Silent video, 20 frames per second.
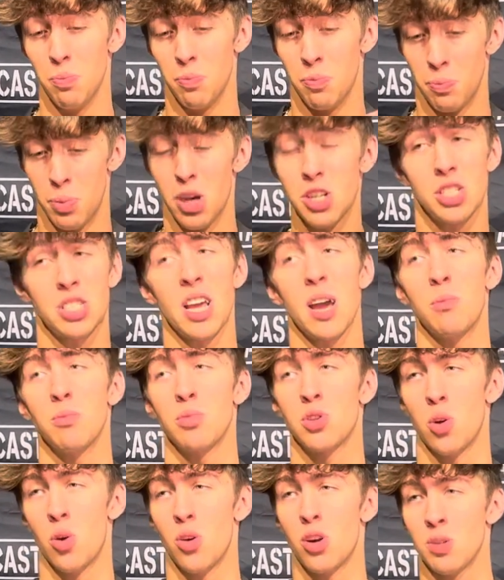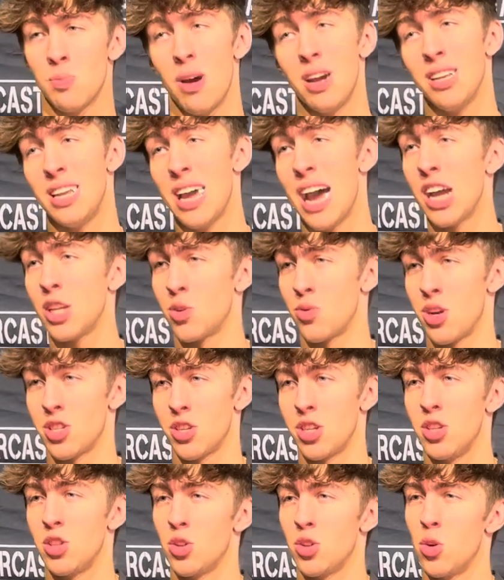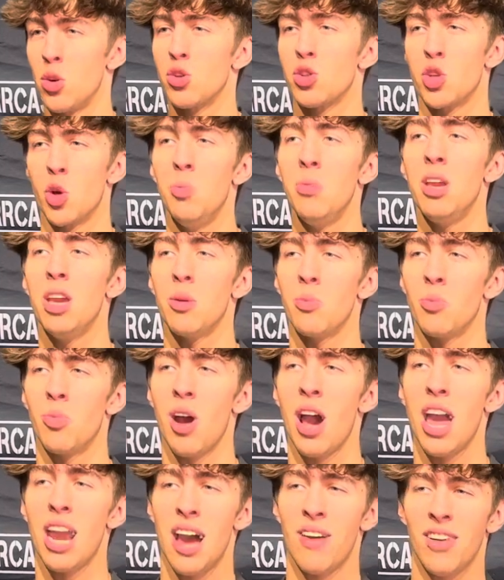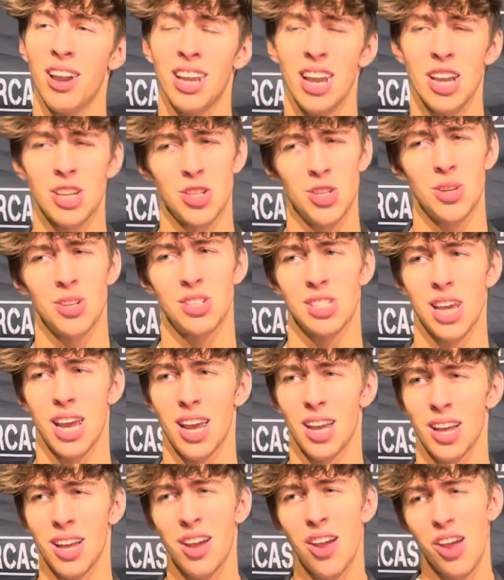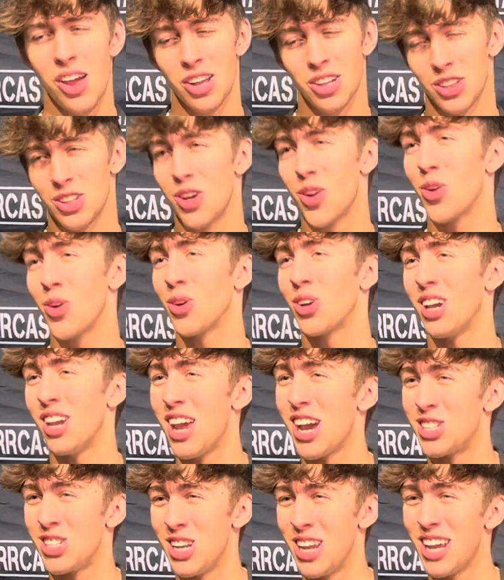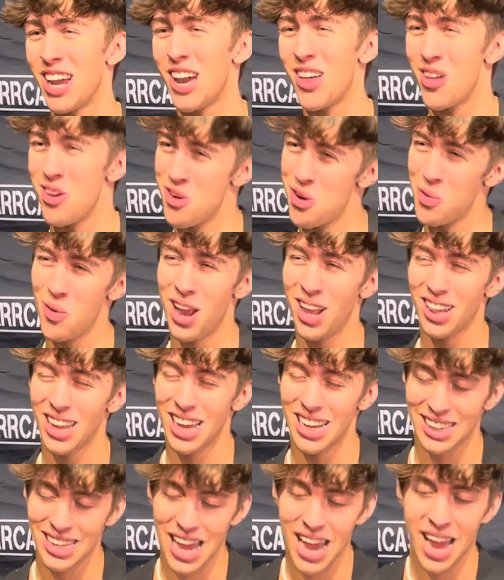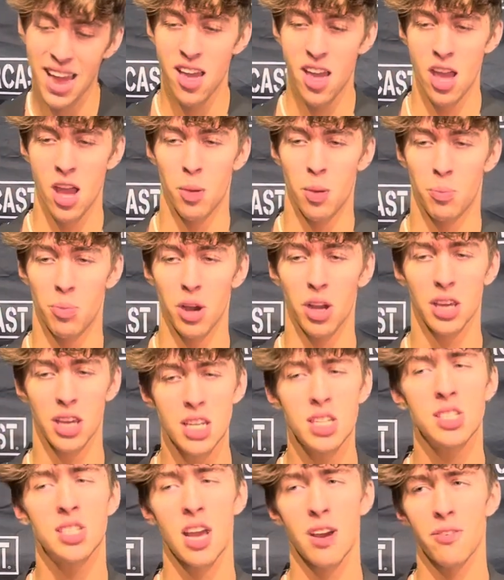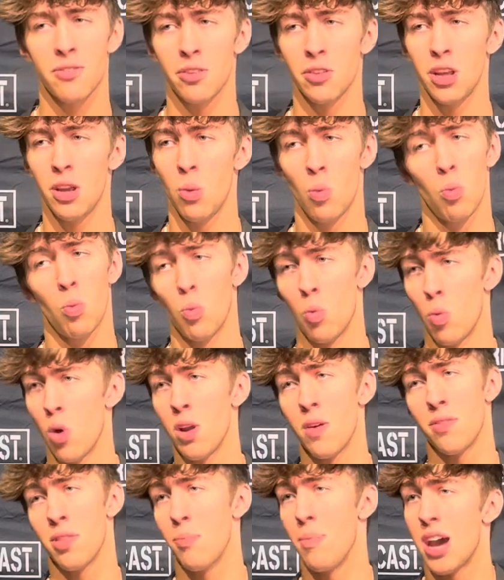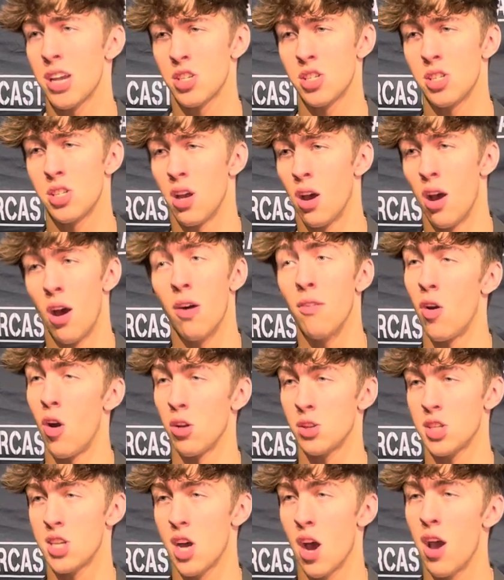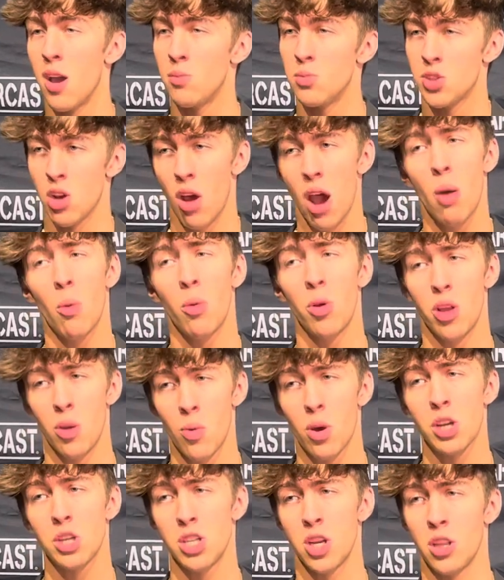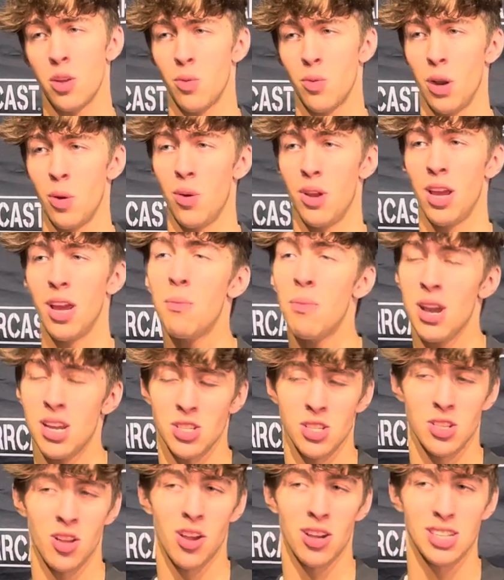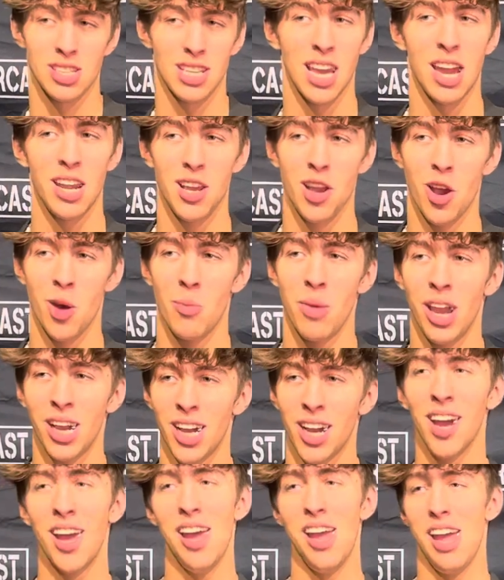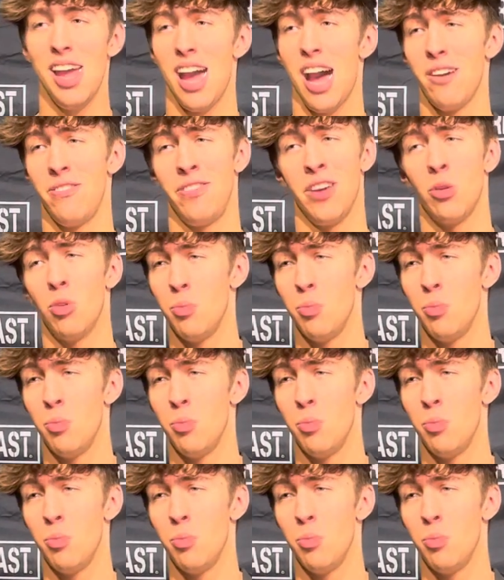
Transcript: push them towards my dad's wrestling school. So me and Bryan have, I guess you could say, a little connection together in a way like that. But he's definitely one of the best of all time. So I really want to share the ring with him. As long as Kenny Omega, I feel like